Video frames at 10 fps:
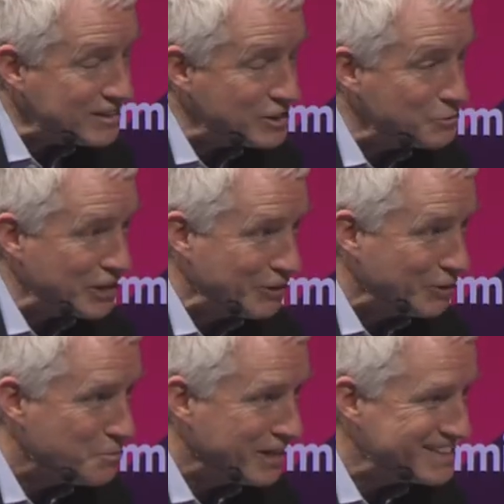seems like a
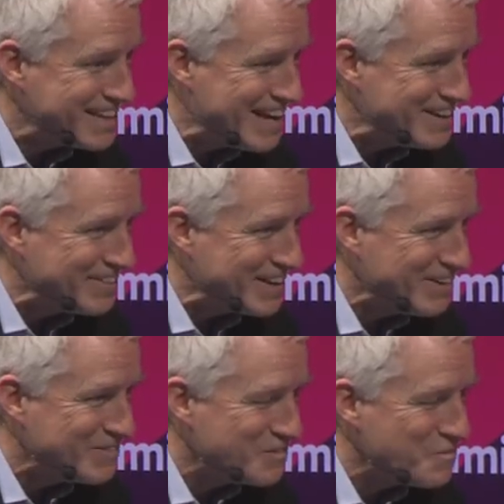good place to end it then.
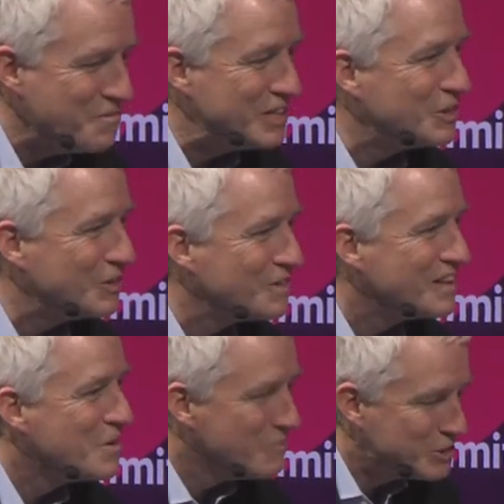Much better. Mitchell,
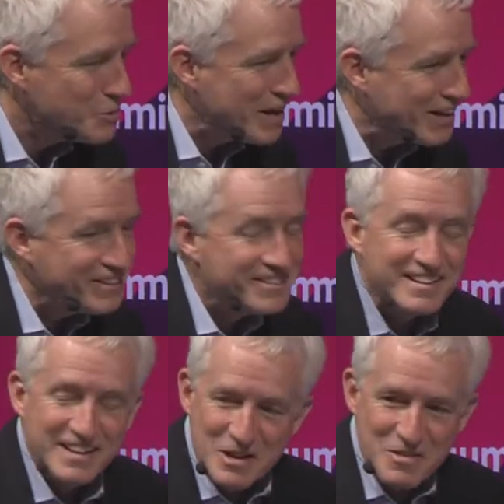thank you. Mitchell Baker,
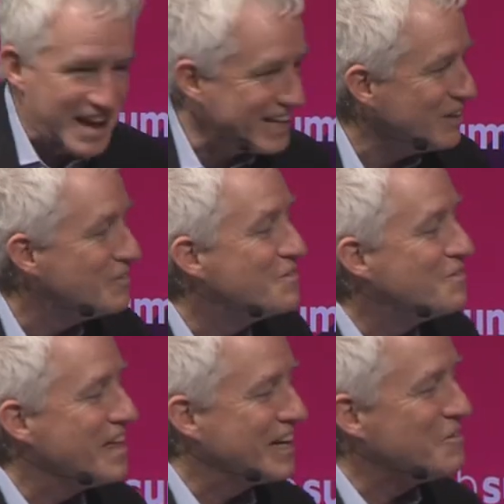thank you.
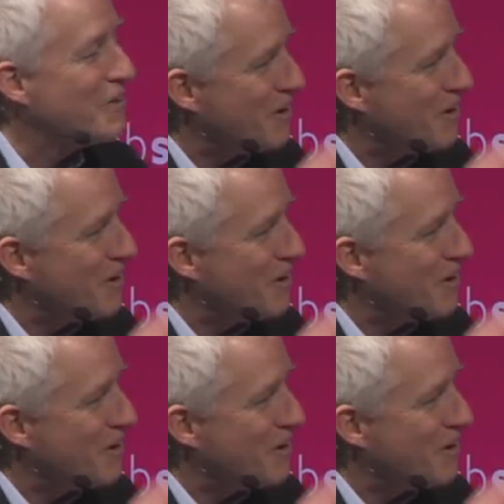Thank, thank you. you very